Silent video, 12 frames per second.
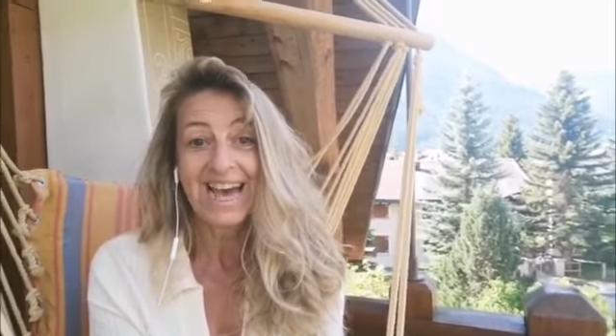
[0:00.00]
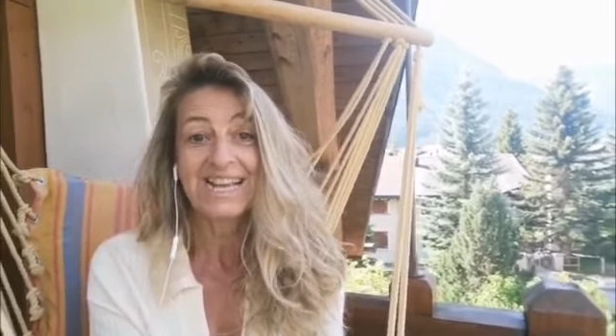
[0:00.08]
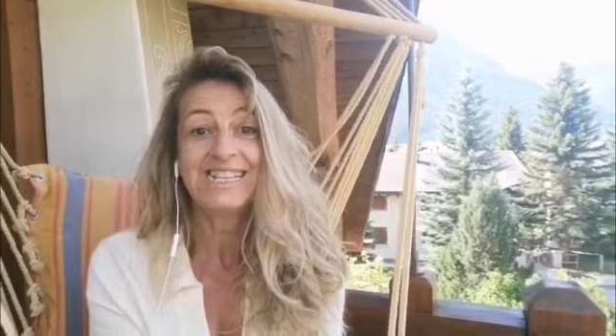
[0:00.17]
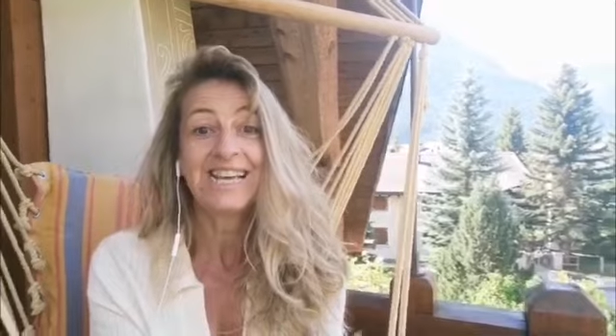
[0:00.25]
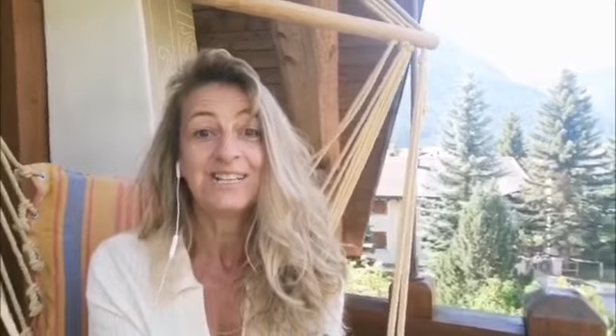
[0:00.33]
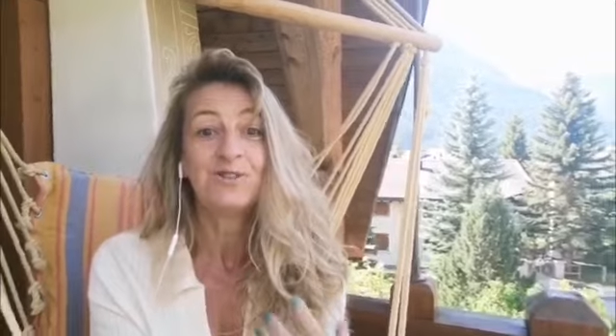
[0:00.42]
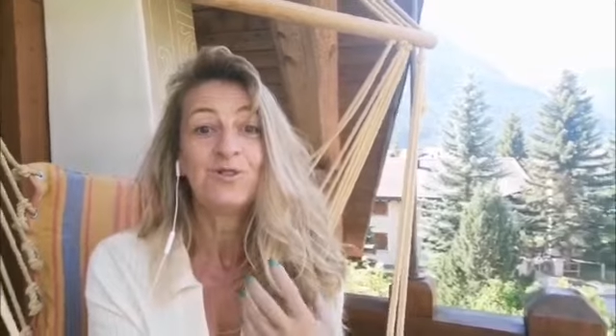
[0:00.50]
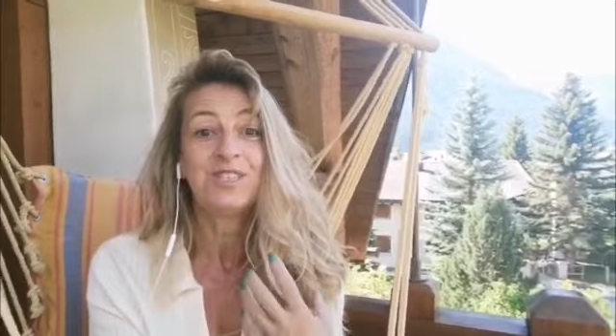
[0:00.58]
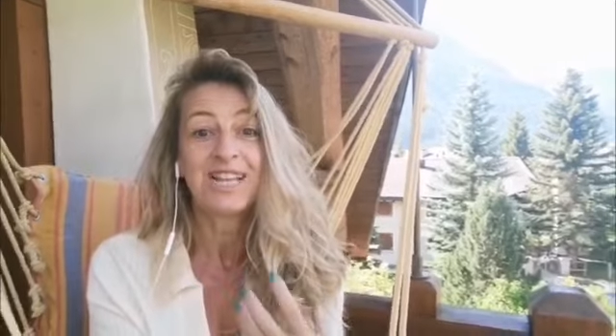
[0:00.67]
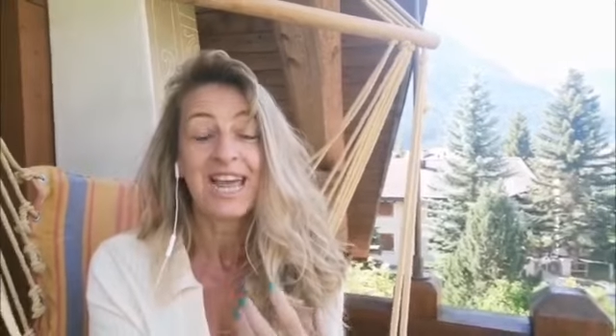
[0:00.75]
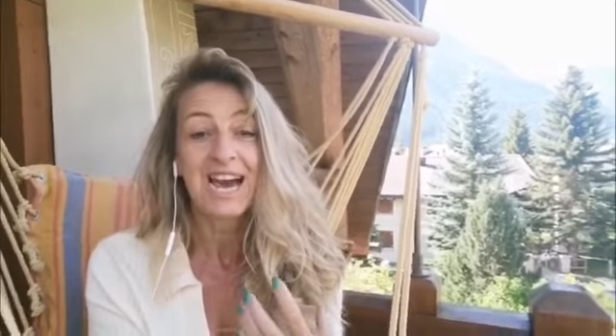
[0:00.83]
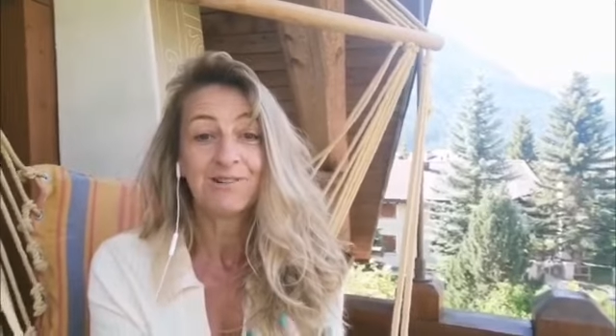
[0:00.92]
and then to
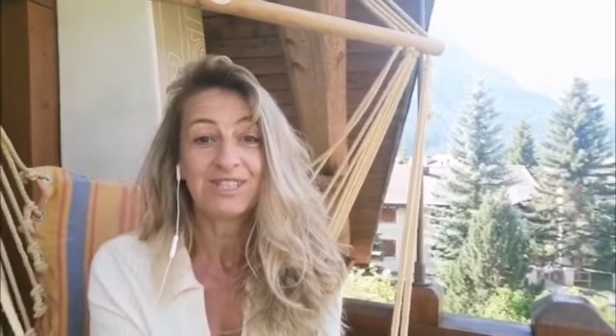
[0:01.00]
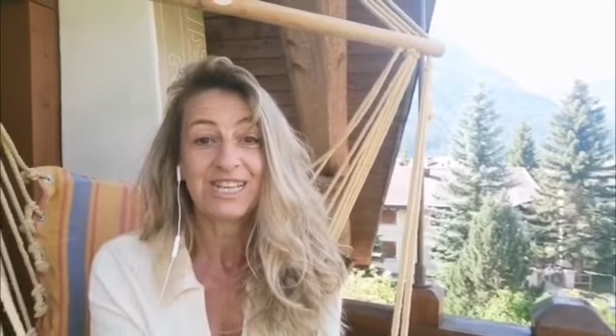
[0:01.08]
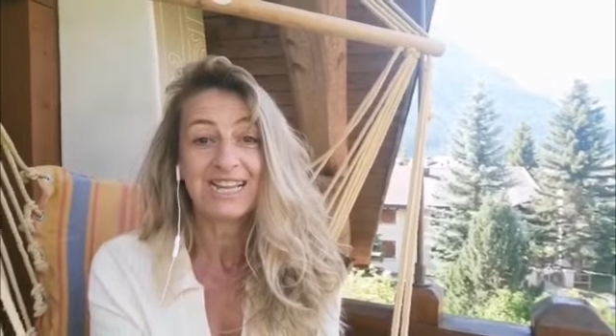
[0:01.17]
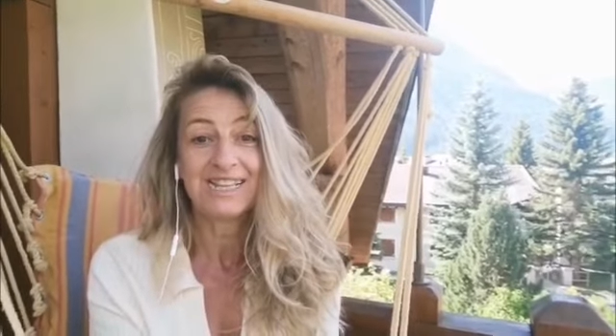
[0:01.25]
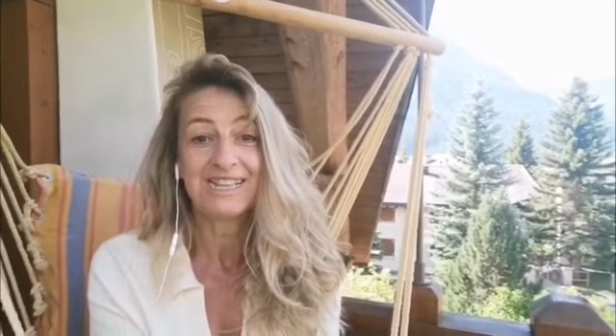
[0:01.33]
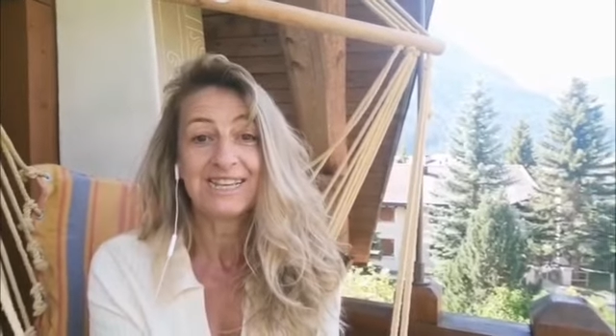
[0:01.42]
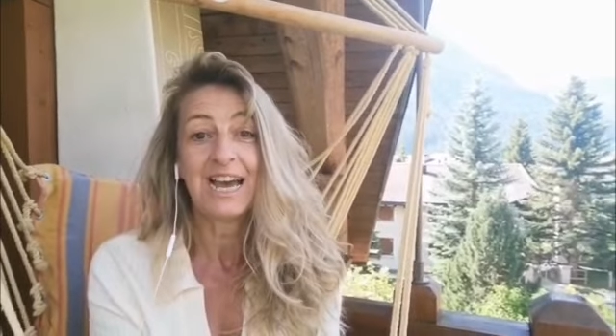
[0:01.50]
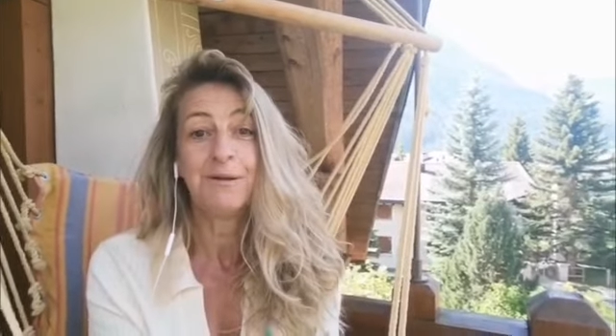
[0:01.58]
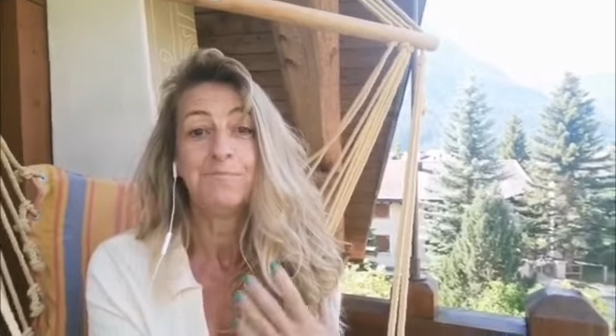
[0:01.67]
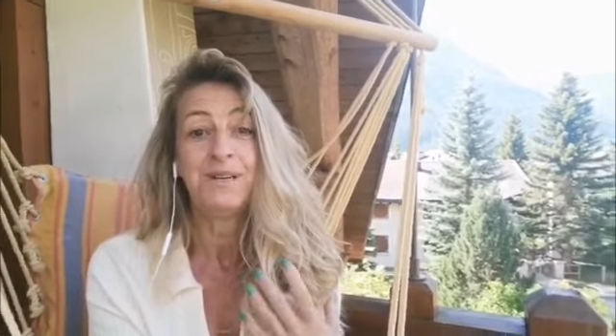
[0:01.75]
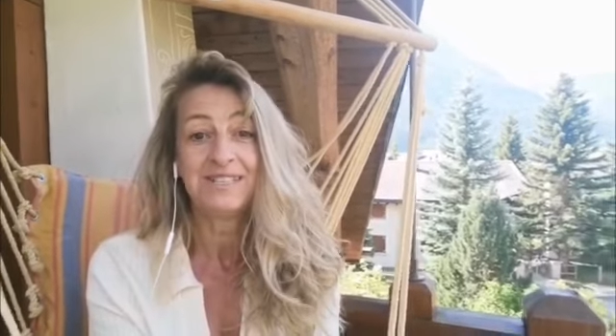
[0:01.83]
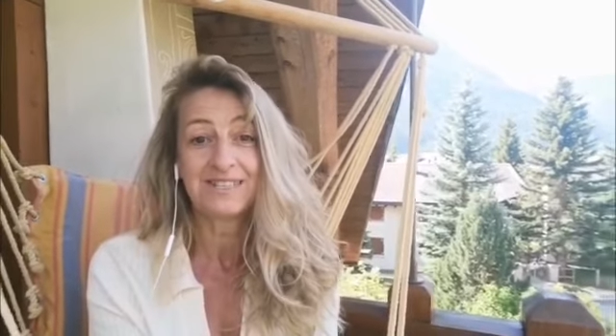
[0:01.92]
stay authentic
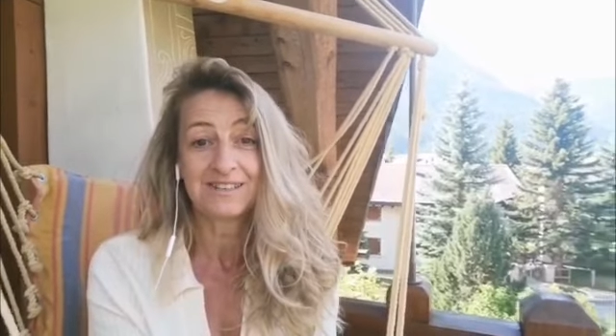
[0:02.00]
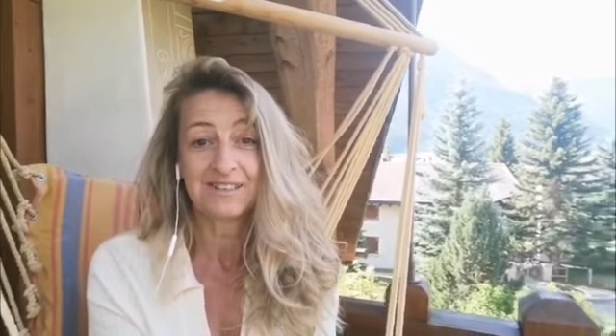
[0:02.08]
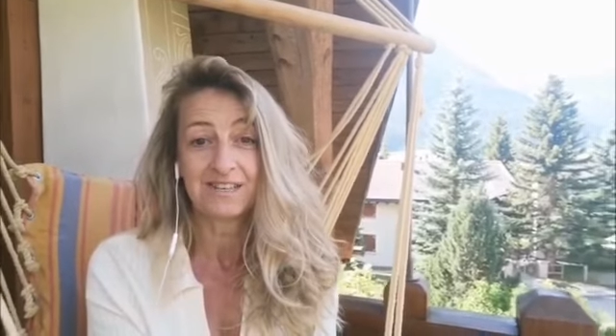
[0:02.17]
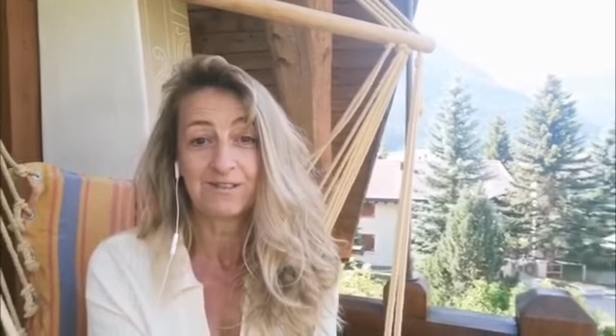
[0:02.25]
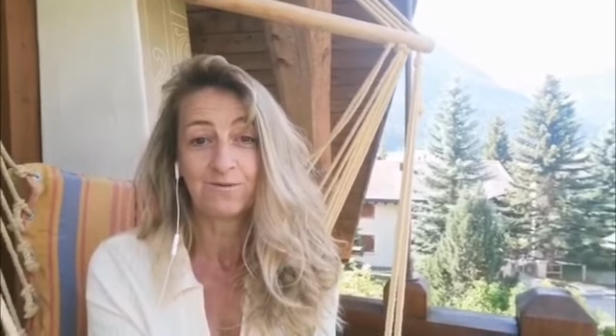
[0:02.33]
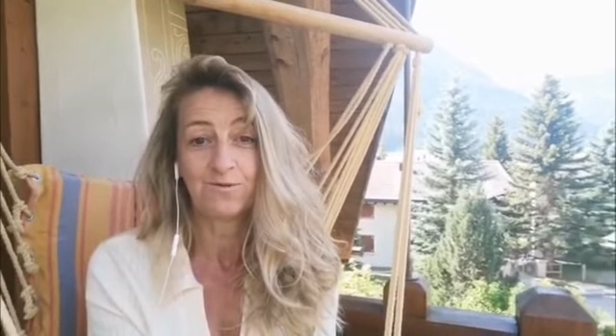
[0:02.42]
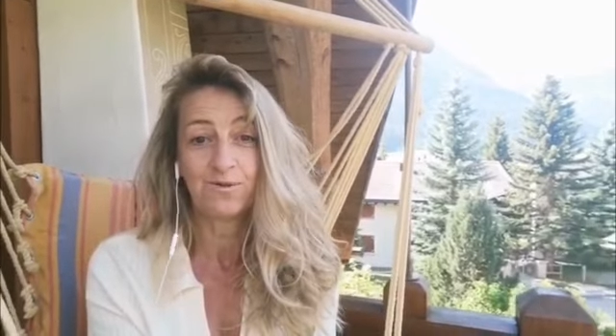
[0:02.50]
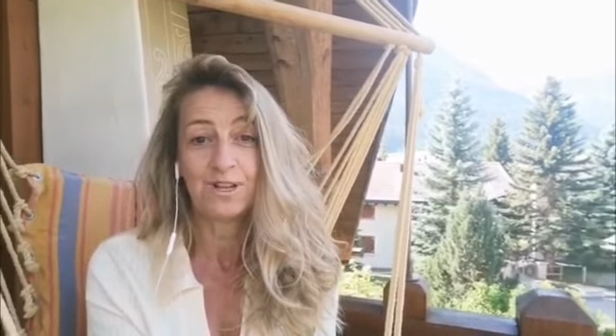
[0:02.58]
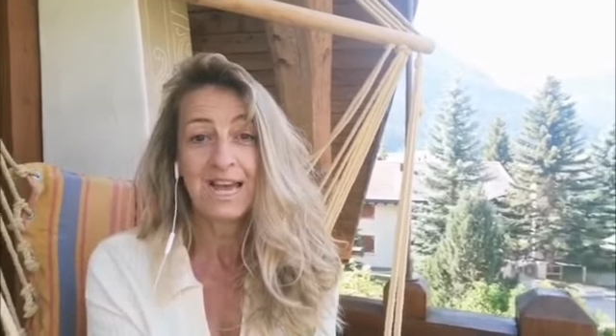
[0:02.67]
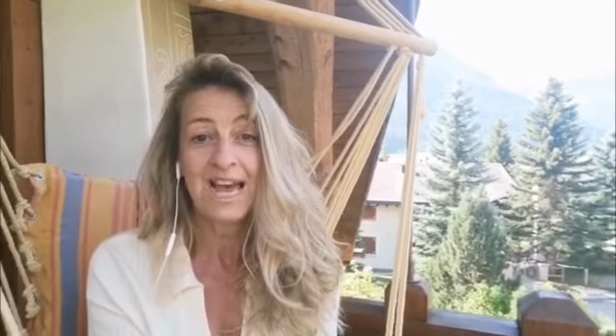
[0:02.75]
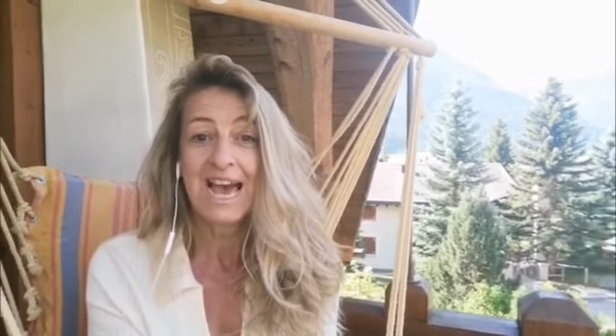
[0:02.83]
and be successful